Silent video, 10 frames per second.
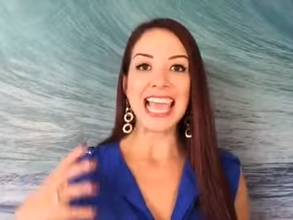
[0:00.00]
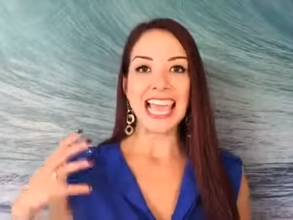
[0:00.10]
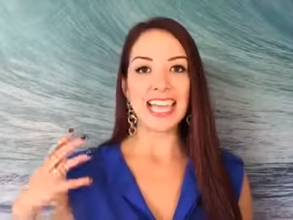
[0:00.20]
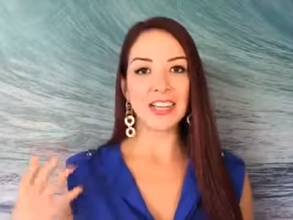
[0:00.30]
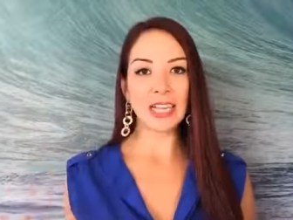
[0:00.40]

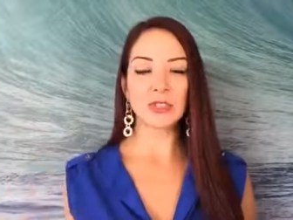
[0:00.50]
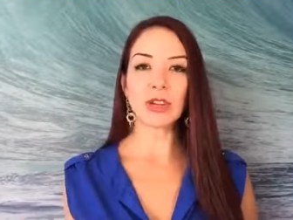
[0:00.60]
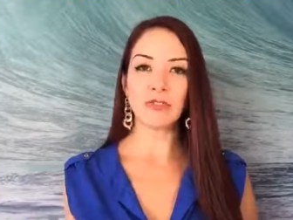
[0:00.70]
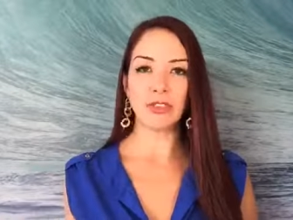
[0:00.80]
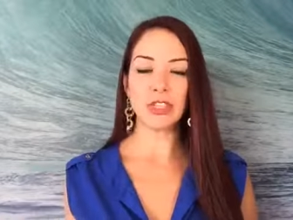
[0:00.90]
her natural
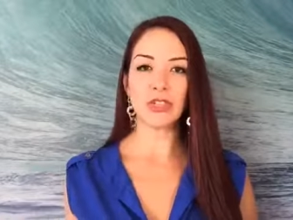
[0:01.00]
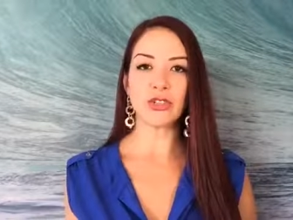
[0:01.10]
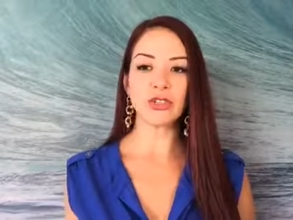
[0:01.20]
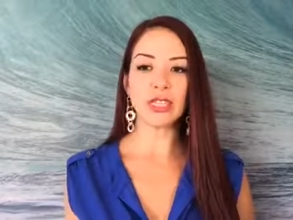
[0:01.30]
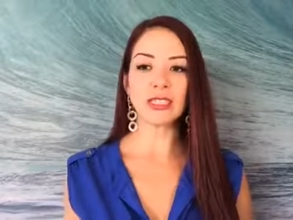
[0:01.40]

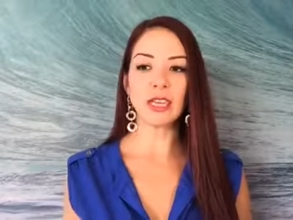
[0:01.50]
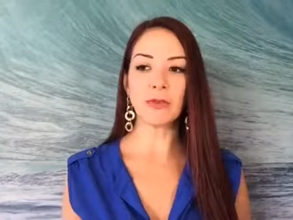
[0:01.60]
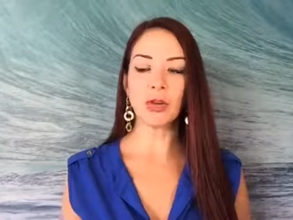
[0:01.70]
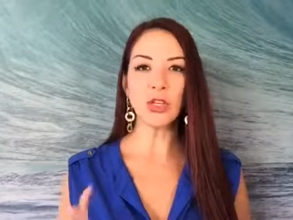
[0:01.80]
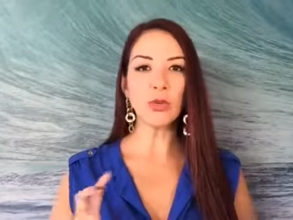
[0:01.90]
features. It's
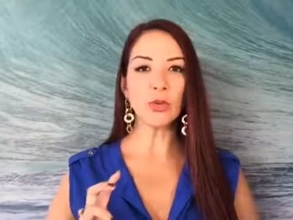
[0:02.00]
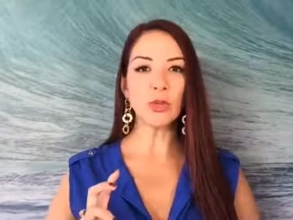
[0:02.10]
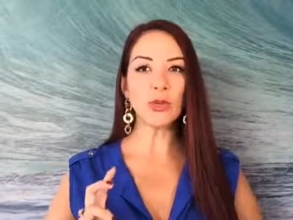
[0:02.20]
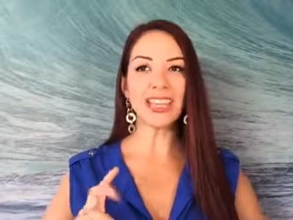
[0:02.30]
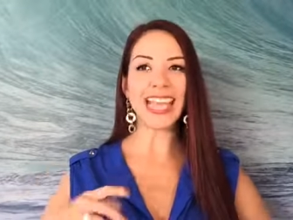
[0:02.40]
about you
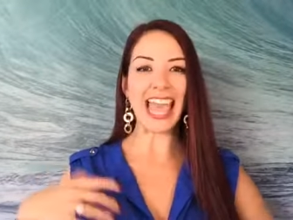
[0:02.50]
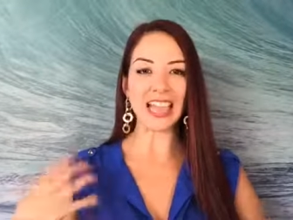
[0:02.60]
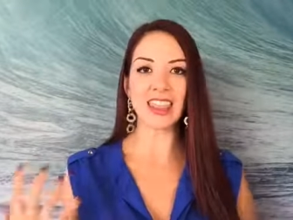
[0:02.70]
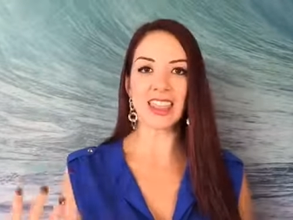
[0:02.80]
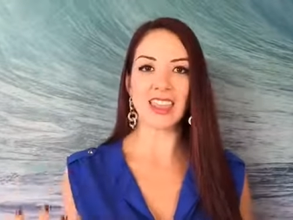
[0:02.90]
looking
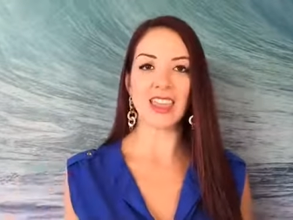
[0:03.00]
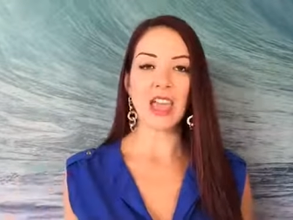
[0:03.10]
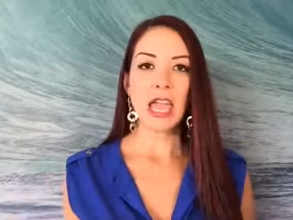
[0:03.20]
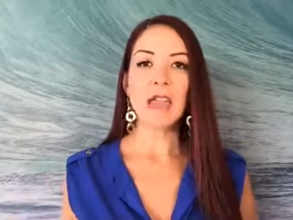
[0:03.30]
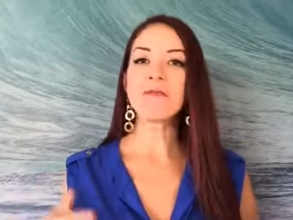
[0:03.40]
healthy
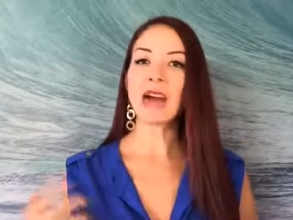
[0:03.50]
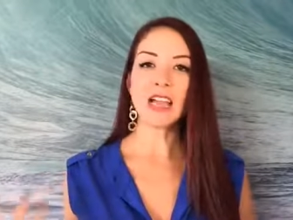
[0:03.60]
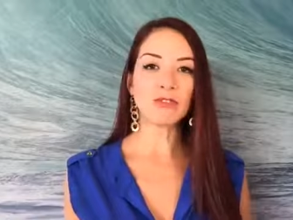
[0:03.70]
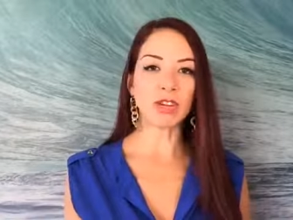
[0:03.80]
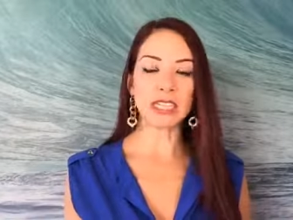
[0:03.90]
and
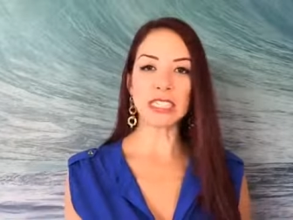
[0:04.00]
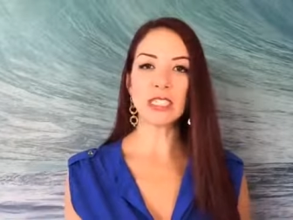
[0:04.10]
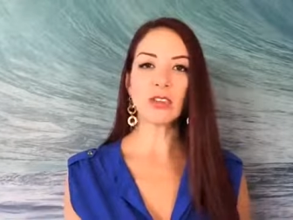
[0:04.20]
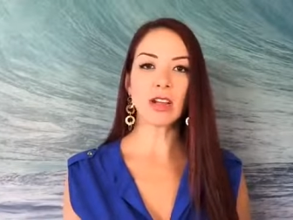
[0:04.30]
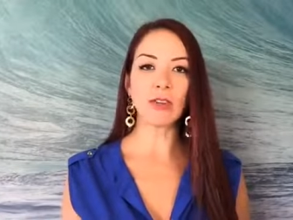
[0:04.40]
vibrant. It's
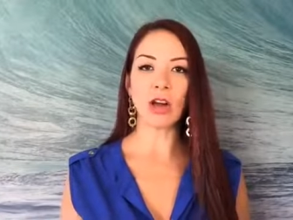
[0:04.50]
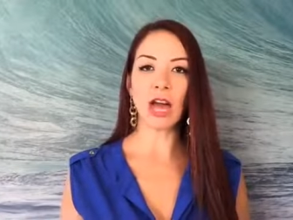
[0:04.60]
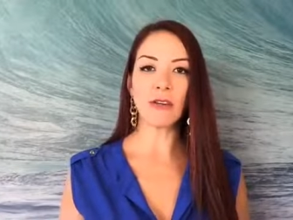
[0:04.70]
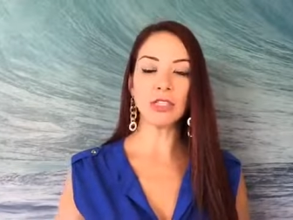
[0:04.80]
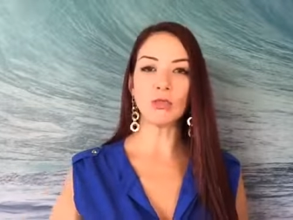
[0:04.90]
not about
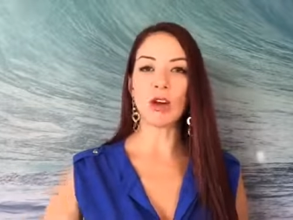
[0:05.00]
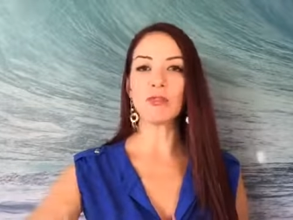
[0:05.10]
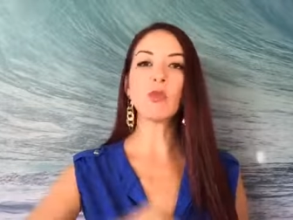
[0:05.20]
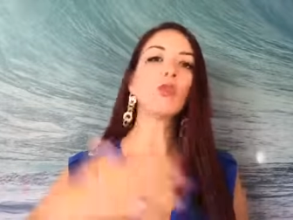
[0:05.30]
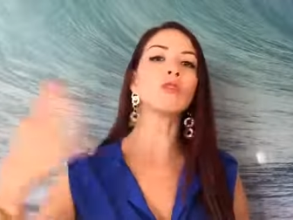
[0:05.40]
having to a
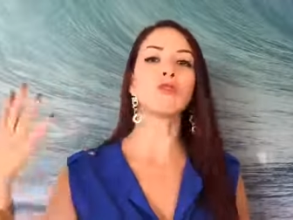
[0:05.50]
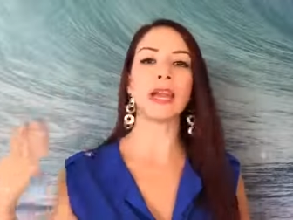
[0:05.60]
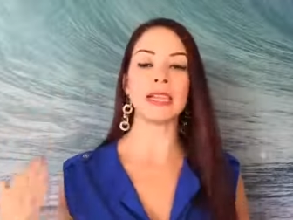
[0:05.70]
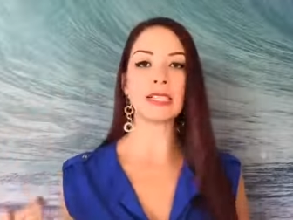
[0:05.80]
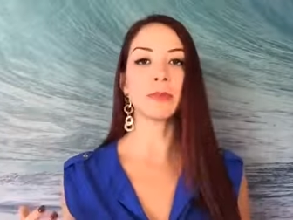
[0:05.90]
full
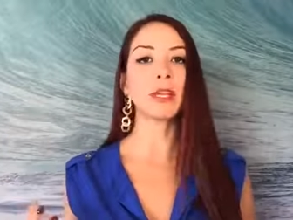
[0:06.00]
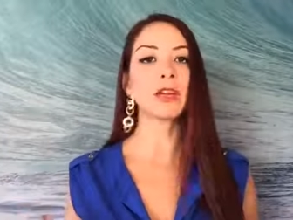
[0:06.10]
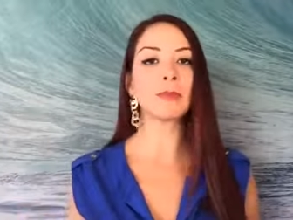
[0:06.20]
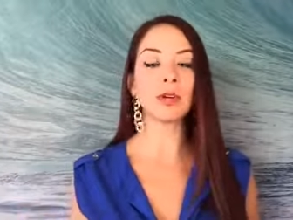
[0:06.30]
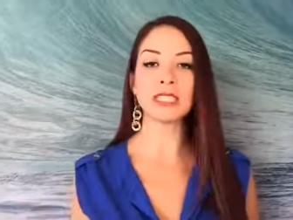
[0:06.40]
face. I'm a lot
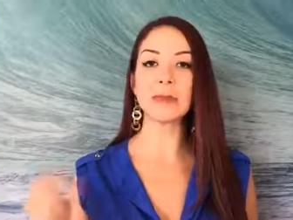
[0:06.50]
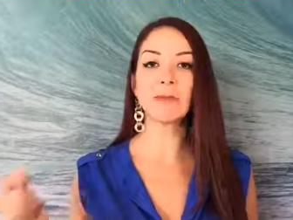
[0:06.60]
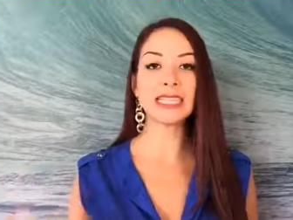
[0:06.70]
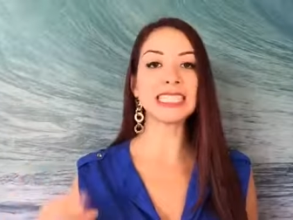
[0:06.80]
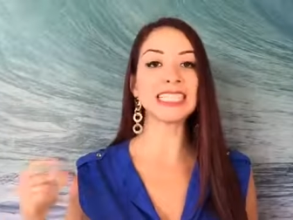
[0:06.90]
about
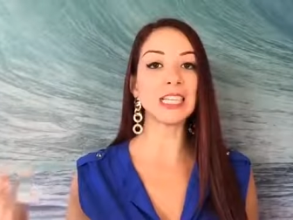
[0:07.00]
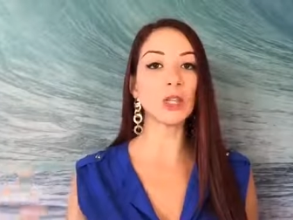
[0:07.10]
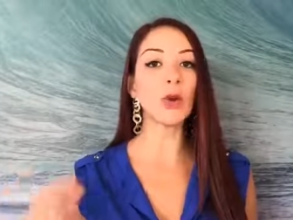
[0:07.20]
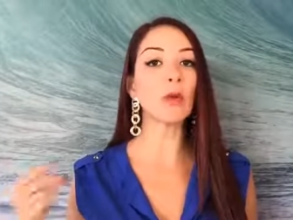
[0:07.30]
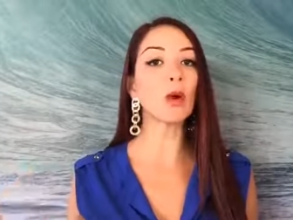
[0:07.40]
simplicity and
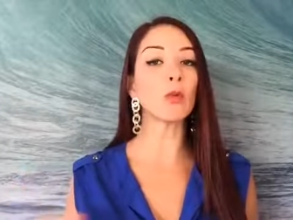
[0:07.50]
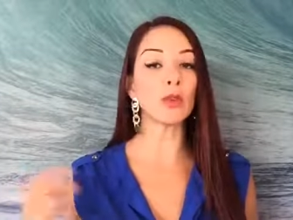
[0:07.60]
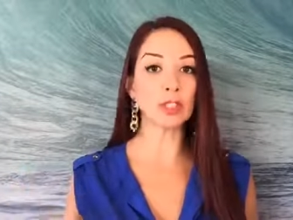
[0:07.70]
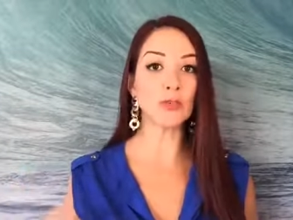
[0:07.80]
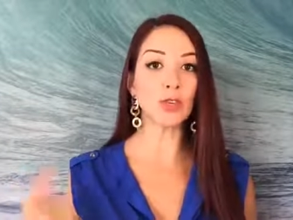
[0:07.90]
knowing what
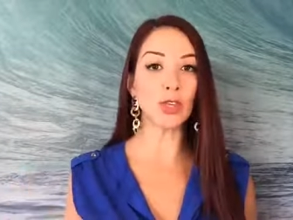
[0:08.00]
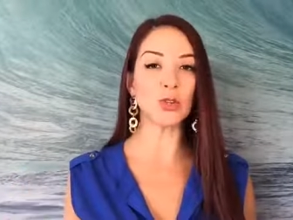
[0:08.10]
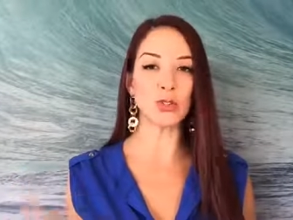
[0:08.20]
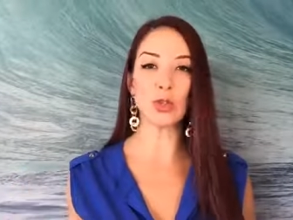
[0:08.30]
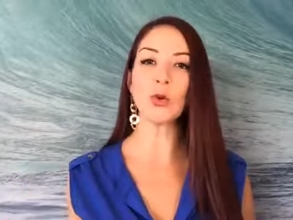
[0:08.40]
works for you,
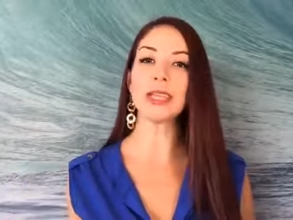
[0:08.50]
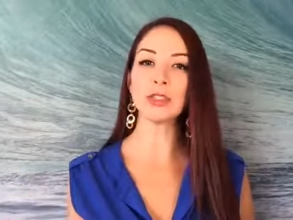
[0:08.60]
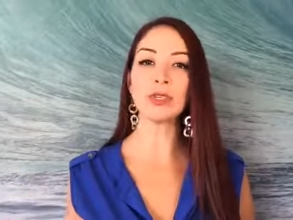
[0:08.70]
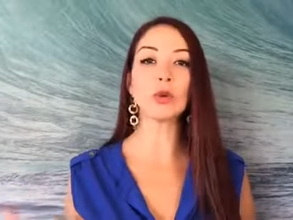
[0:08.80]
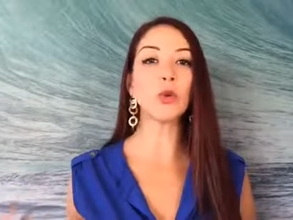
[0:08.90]
so you can do
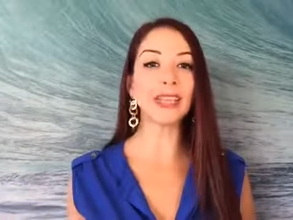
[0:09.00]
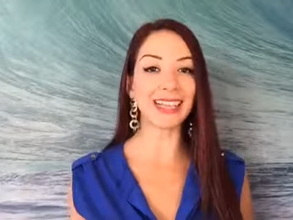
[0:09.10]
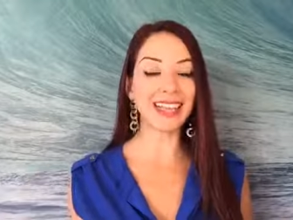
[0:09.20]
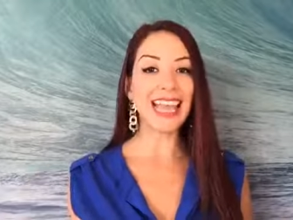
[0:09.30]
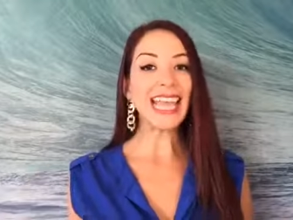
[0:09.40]
it quick
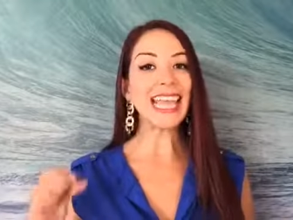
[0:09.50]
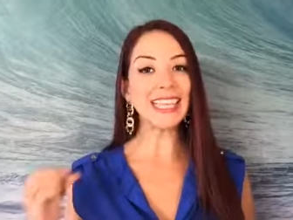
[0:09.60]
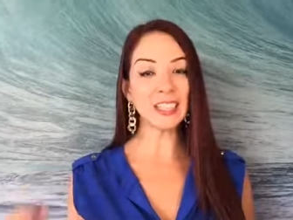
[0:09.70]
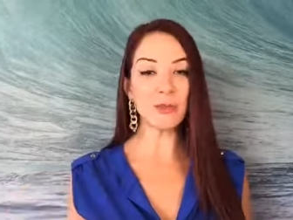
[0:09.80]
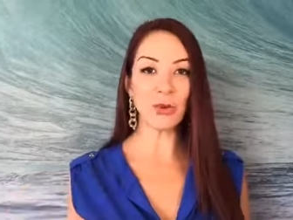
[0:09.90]
in
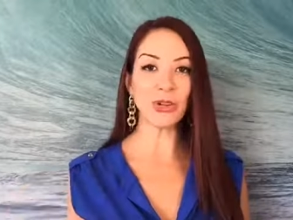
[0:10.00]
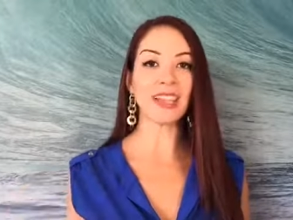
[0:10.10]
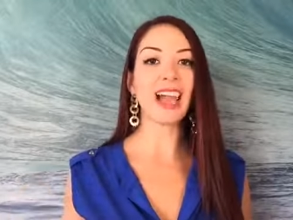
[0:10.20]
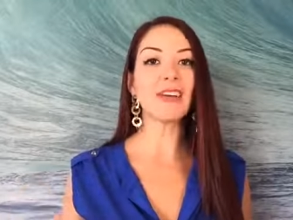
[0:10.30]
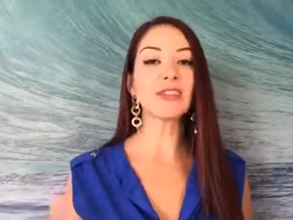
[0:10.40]
the morning,
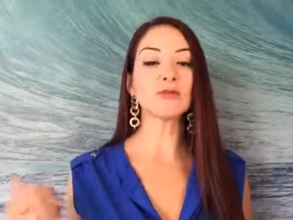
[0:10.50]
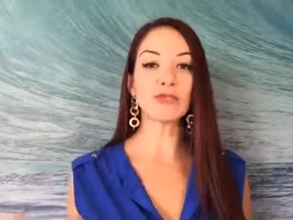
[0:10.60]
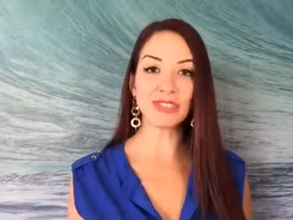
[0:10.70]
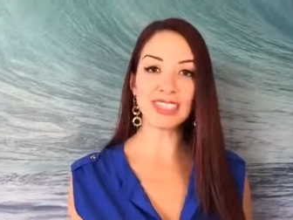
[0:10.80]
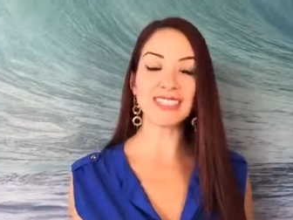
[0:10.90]
having
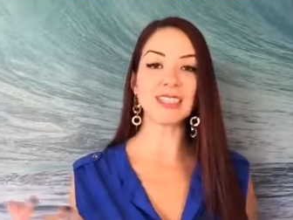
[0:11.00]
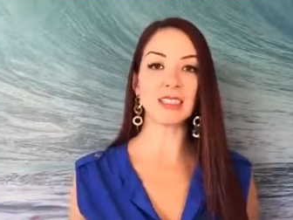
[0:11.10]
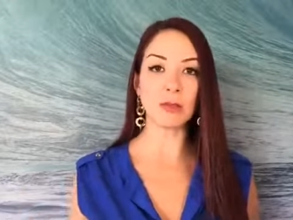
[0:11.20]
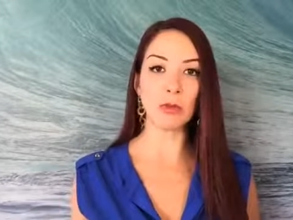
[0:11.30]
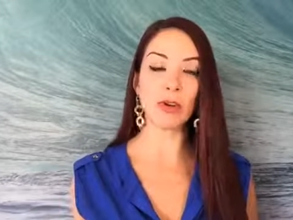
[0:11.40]
routines in
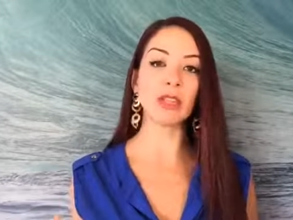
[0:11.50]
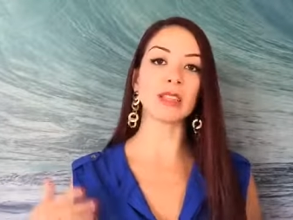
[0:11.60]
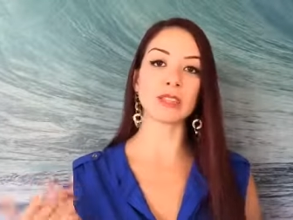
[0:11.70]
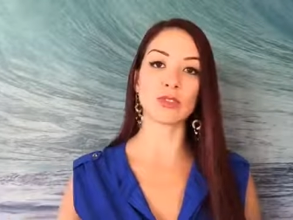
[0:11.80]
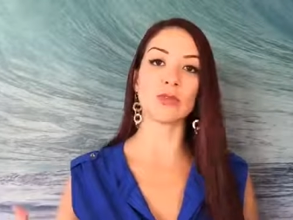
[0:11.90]
the morning
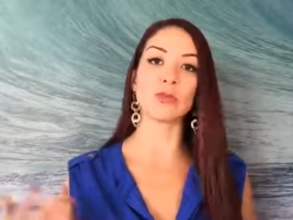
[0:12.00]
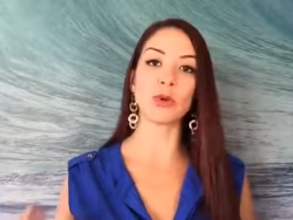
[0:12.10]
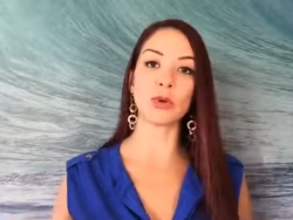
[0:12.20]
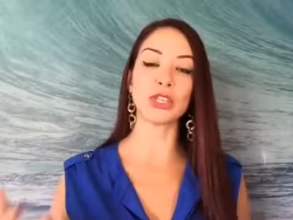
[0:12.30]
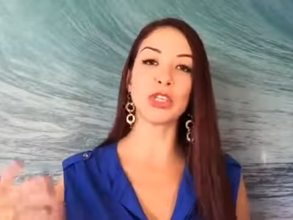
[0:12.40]
that
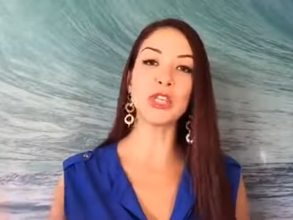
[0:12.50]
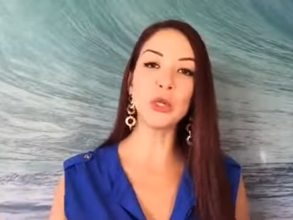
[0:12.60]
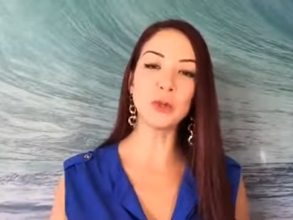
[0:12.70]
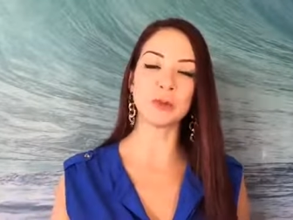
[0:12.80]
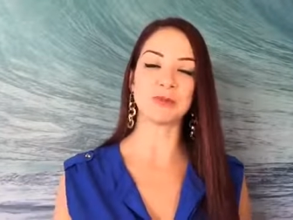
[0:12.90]
support you.